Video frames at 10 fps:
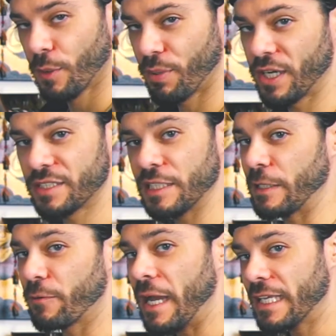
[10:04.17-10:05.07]
Pretty
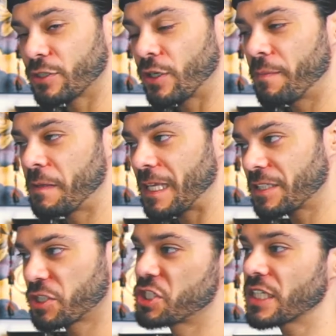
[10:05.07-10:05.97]
slick, right? So I mean,
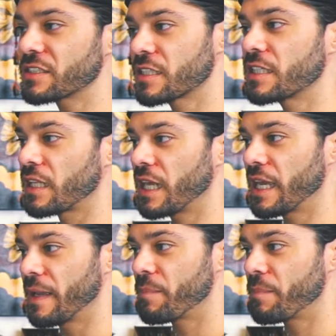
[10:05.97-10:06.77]
that's just the delay.